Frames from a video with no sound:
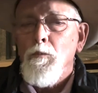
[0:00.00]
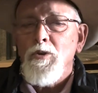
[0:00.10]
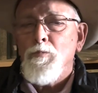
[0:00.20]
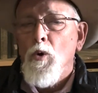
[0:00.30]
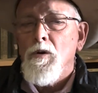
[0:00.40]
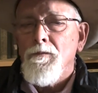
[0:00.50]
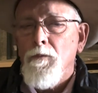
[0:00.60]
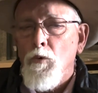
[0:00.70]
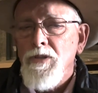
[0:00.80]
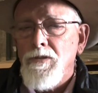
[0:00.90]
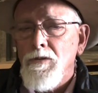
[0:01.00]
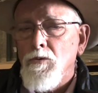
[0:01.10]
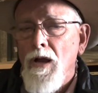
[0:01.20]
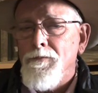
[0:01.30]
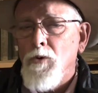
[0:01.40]
we spoke of recent
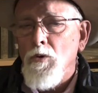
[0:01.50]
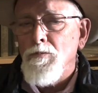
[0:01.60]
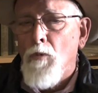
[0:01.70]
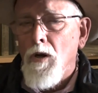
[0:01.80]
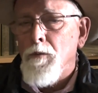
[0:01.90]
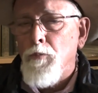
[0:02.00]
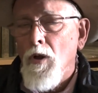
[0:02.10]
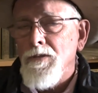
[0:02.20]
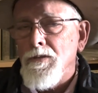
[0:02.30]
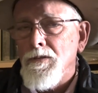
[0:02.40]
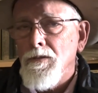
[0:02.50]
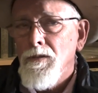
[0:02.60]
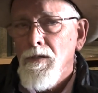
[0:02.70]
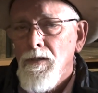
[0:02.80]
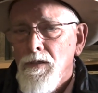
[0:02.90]
draft horse market prices
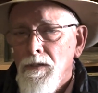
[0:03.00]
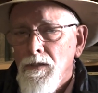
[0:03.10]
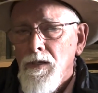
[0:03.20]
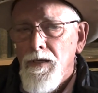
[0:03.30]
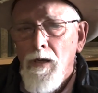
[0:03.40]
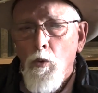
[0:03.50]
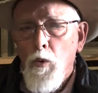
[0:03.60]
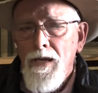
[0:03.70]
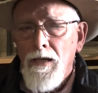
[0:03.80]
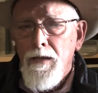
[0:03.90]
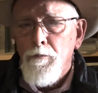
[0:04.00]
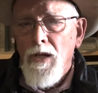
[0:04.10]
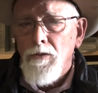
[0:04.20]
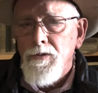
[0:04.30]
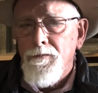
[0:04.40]
and how weanling
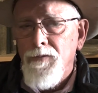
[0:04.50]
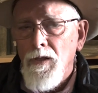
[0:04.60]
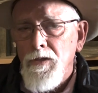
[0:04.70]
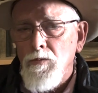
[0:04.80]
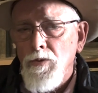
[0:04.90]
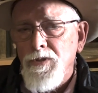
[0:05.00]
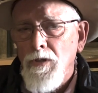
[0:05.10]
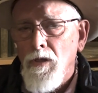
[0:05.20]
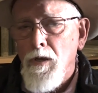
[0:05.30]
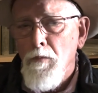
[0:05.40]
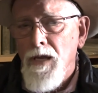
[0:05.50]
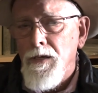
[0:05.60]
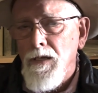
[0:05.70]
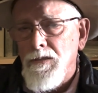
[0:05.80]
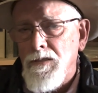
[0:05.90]
Belgian fillies were still
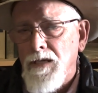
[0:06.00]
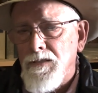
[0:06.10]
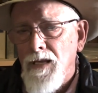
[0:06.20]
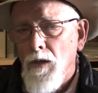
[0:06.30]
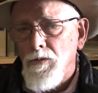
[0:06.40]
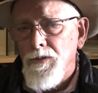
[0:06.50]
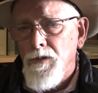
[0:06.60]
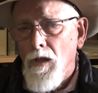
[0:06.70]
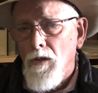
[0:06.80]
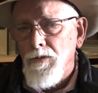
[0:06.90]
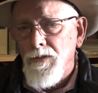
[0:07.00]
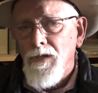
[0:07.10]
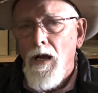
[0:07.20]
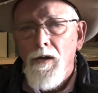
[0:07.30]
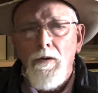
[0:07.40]
commanding $6,000 and
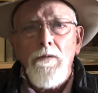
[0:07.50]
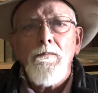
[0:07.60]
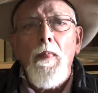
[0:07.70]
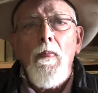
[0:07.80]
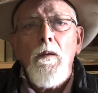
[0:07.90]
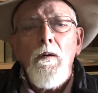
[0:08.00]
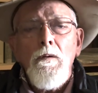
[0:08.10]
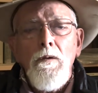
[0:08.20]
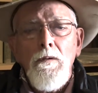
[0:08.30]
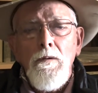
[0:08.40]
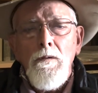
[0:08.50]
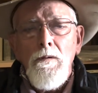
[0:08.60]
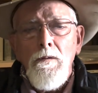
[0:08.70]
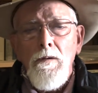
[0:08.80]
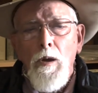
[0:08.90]
higher.
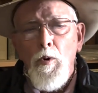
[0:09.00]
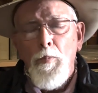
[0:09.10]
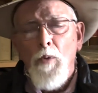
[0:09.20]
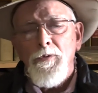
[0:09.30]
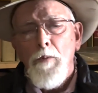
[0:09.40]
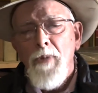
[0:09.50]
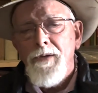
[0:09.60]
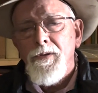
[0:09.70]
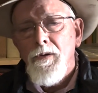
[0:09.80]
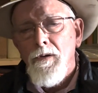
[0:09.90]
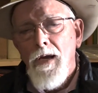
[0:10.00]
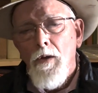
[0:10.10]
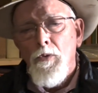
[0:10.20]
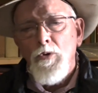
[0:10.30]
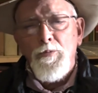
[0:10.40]
And we both lamented on how
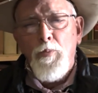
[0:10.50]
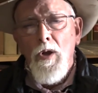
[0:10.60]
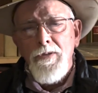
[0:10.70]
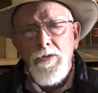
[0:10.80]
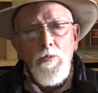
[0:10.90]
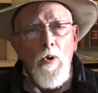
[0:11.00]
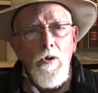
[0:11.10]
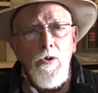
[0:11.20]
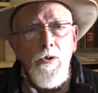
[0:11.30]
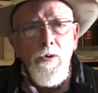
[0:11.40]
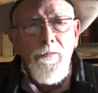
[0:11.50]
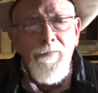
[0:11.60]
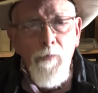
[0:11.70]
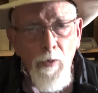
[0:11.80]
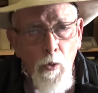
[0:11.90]
those prices, while good
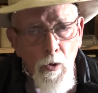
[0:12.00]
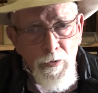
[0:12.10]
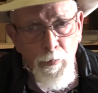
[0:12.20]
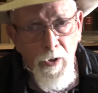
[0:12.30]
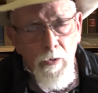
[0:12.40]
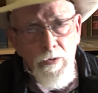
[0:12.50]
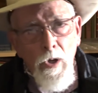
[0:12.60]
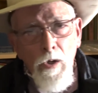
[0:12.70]
for the horse breeders,